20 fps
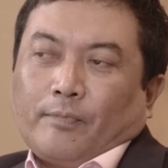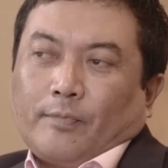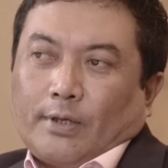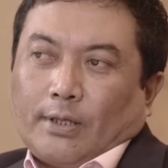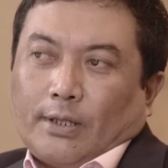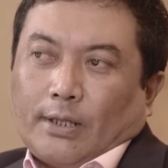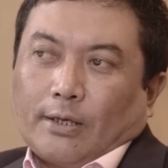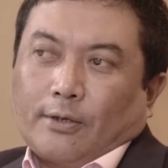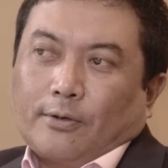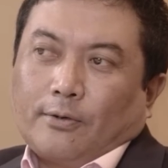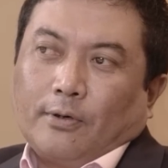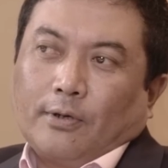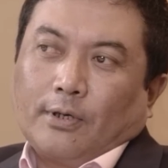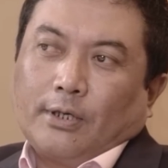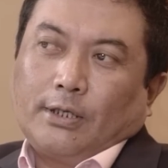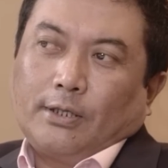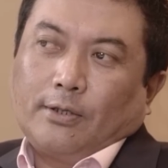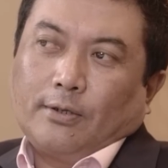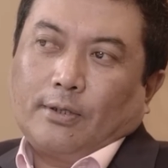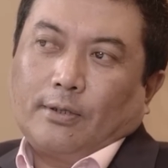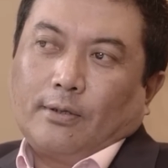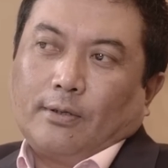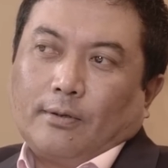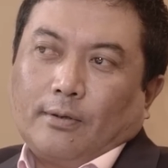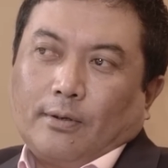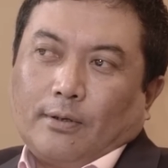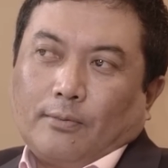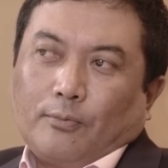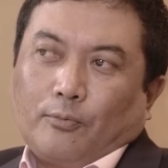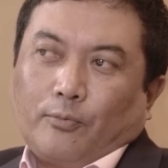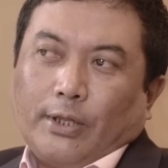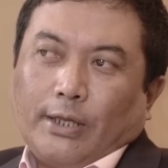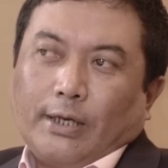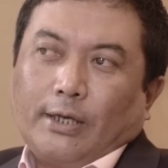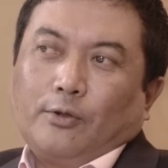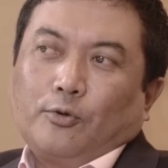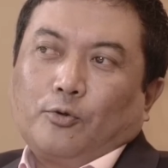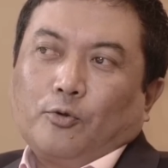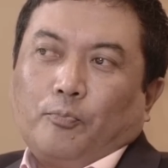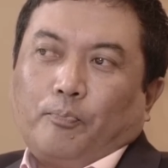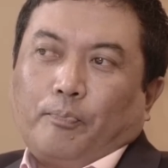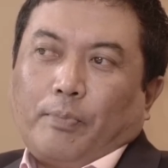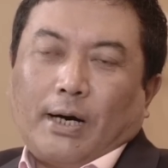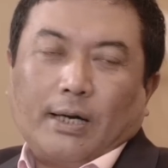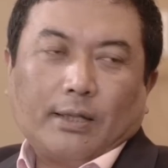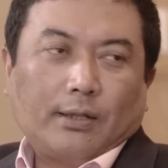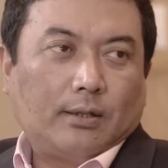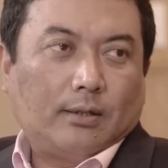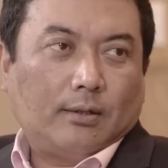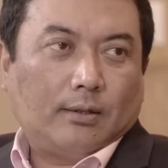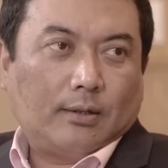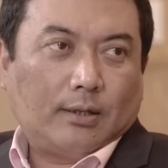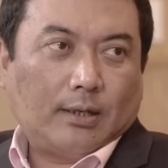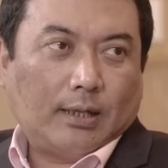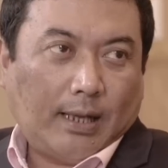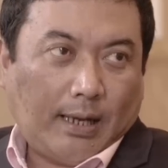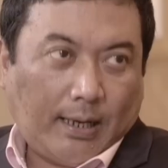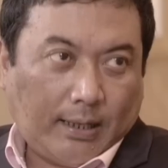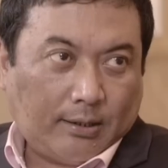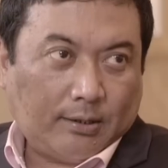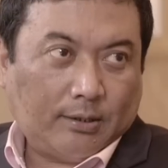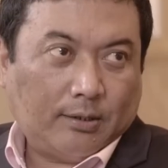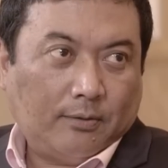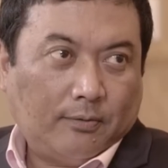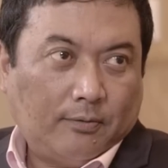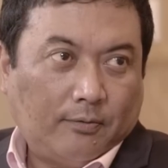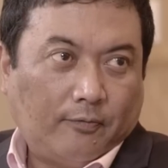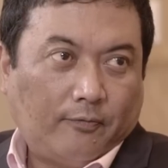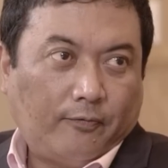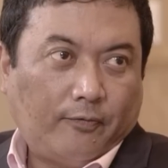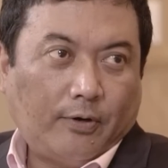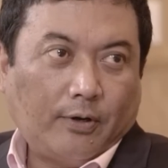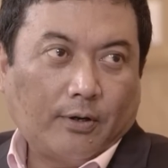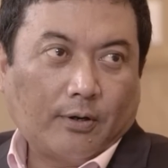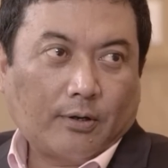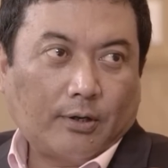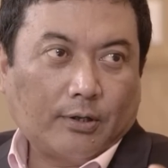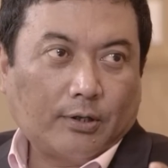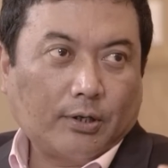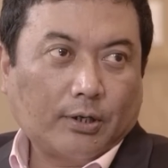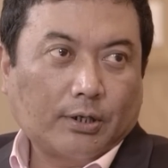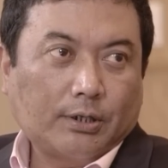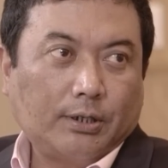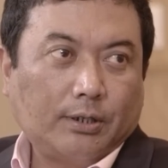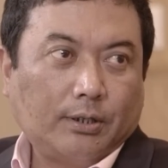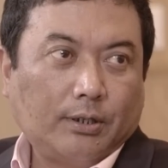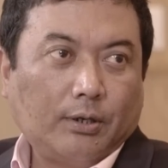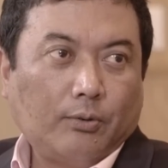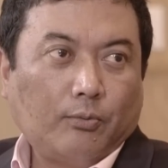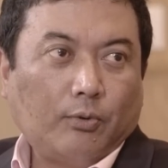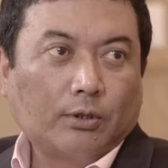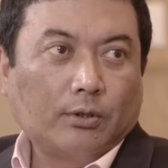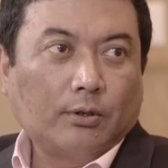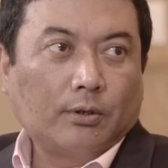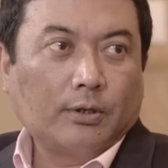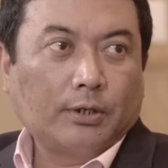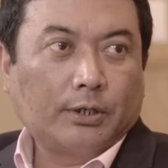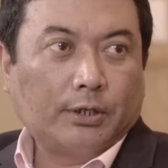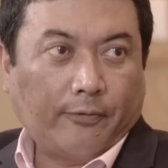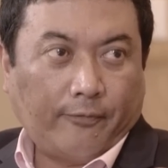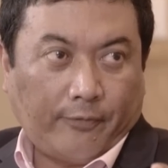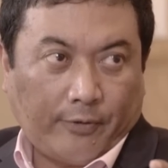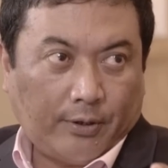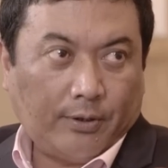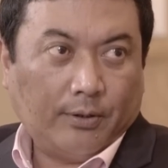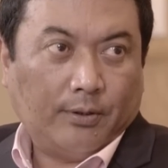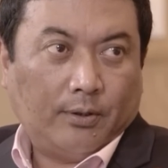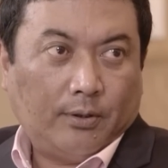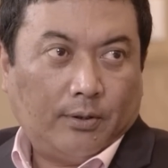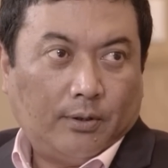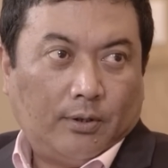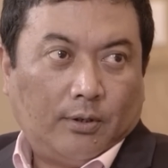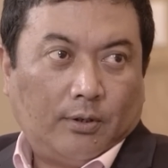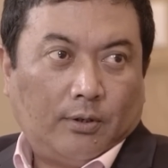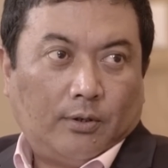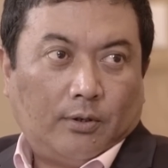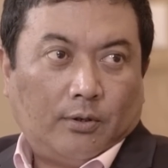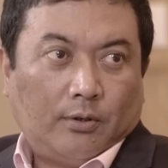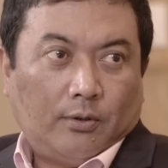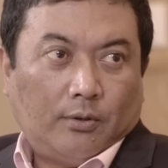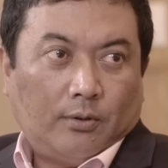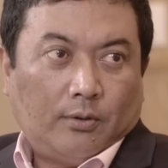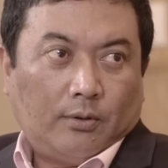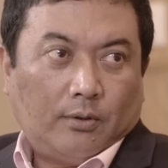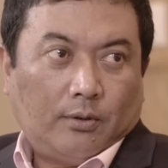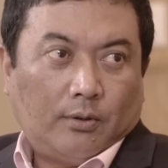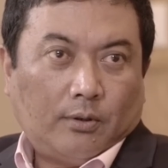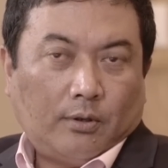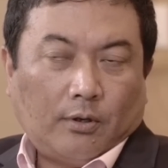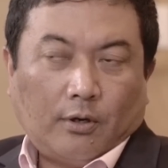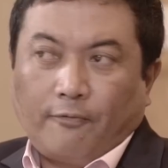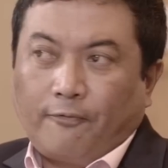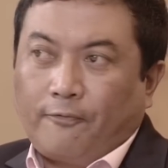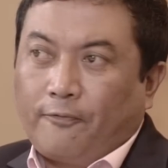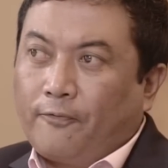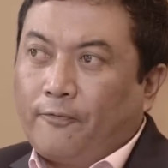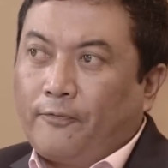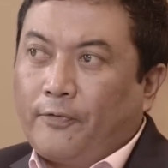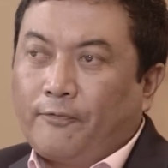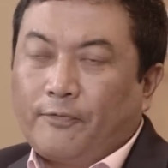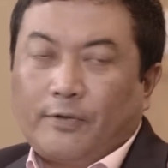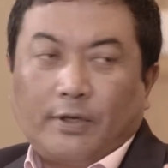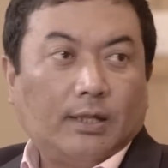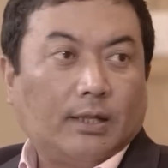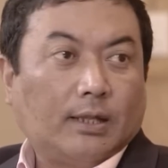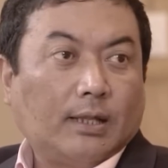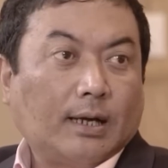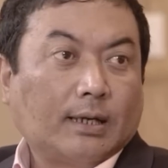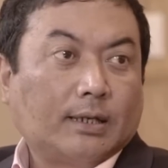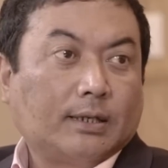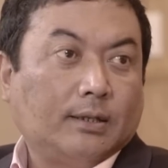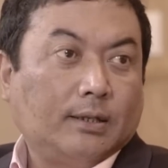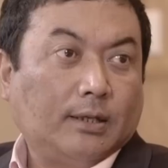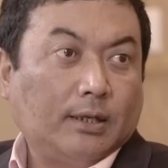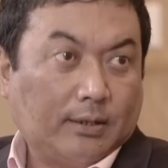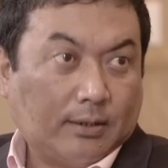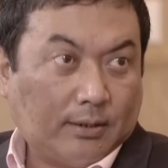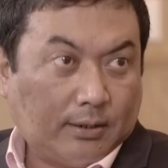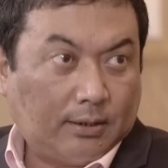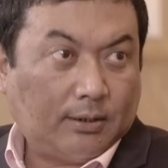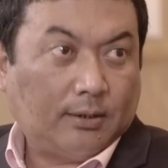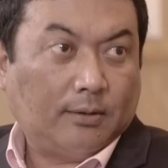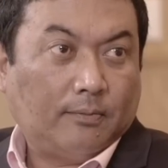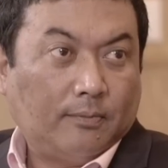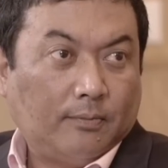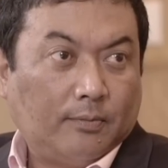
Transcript: Lykor is not willing to part the lands for construction the water reservoir of 15 lakhs liters.